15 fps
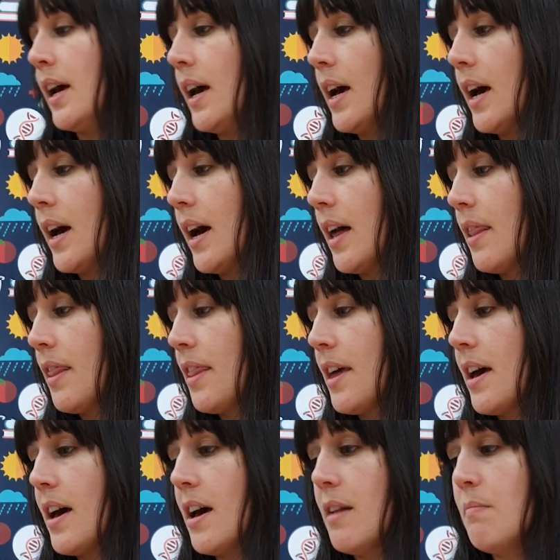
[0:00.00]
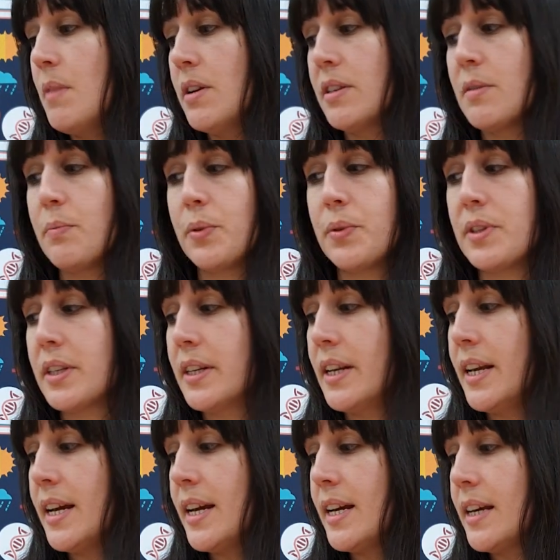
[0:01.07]
And then most
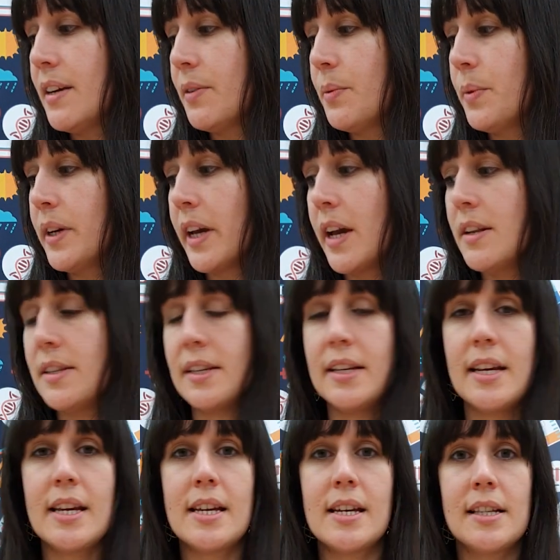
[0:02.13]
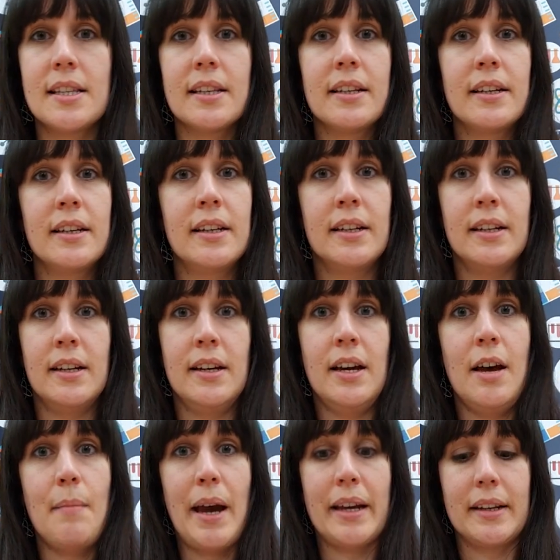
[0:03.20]
importantly, we're going to need
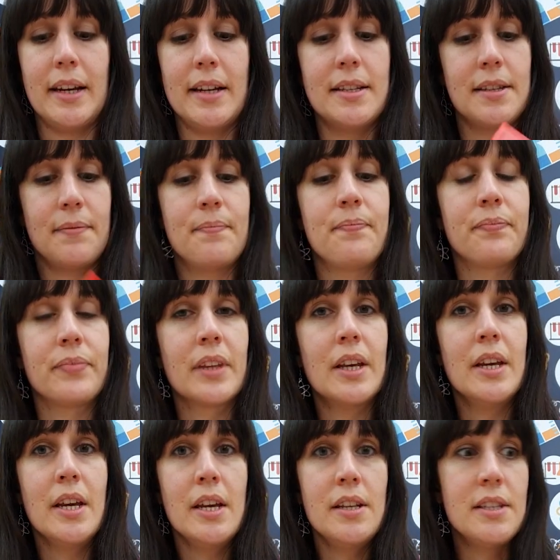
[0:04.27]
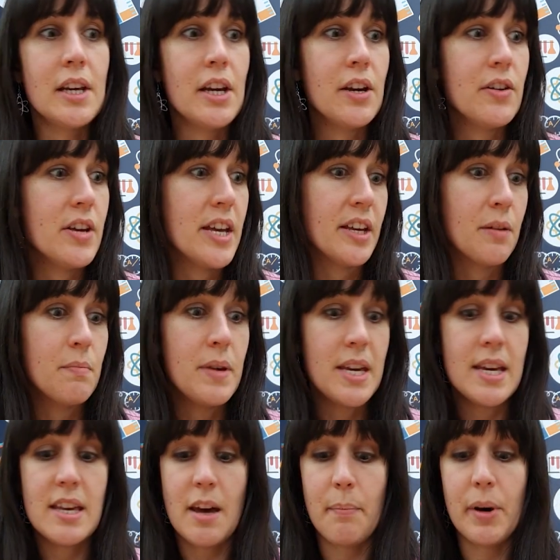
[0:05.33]
a magnet. So it can
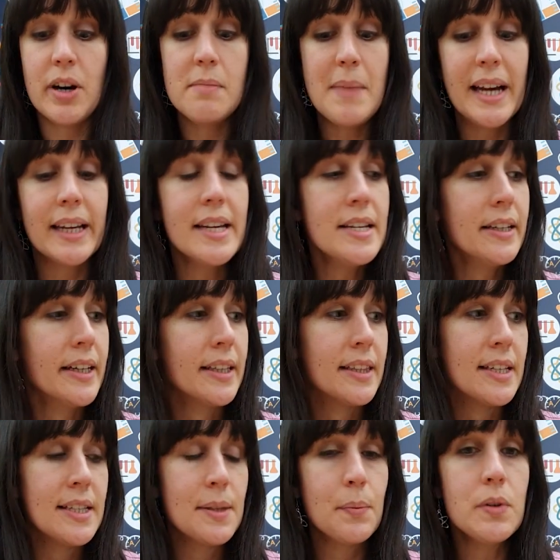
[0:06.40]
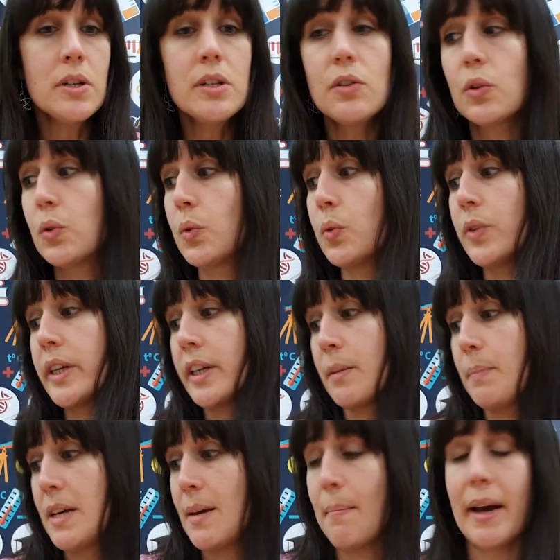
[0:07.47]
be a bar magnet like this one, or it could
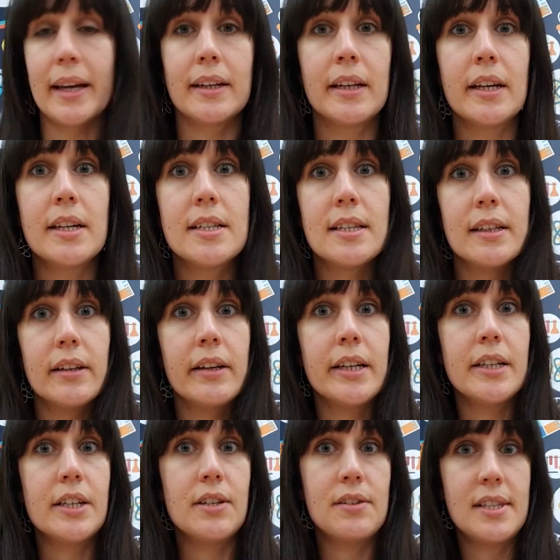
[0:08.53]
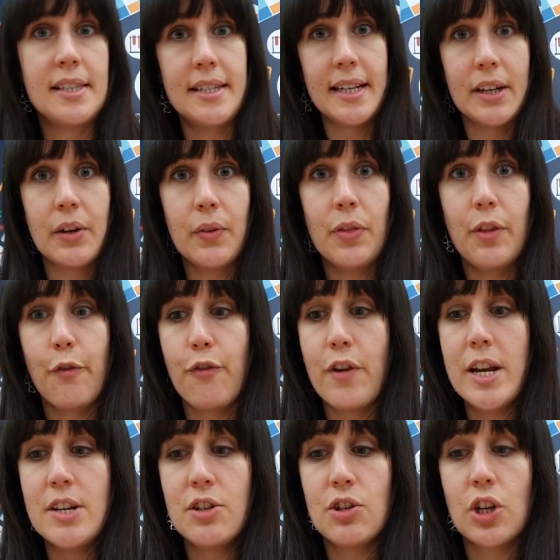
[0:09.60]
be a magnet like you'd stick on the
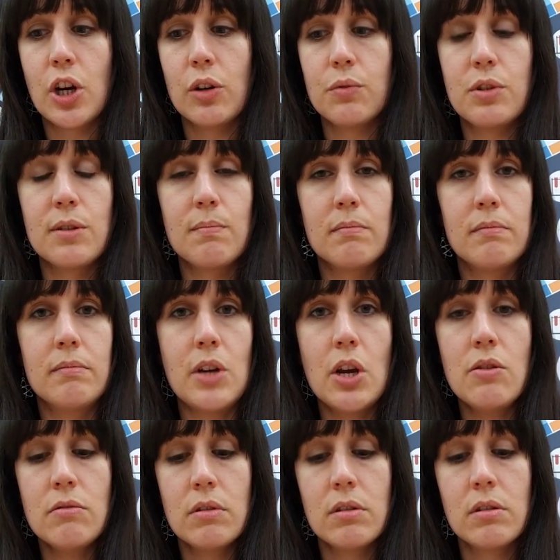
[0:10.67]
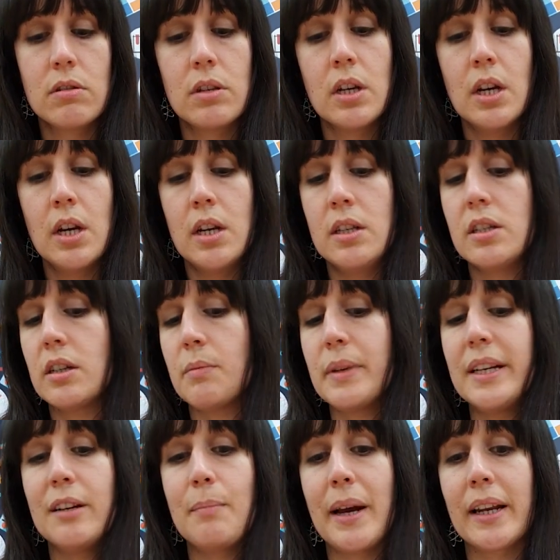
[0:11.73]
fridge to hold some notes. So it could be a
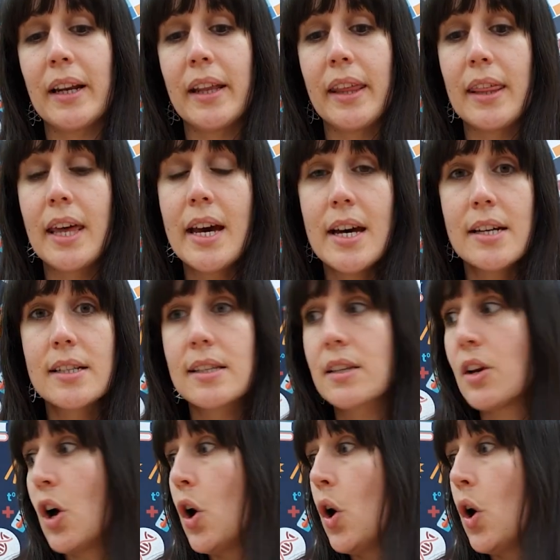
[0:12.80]
little magnet like that.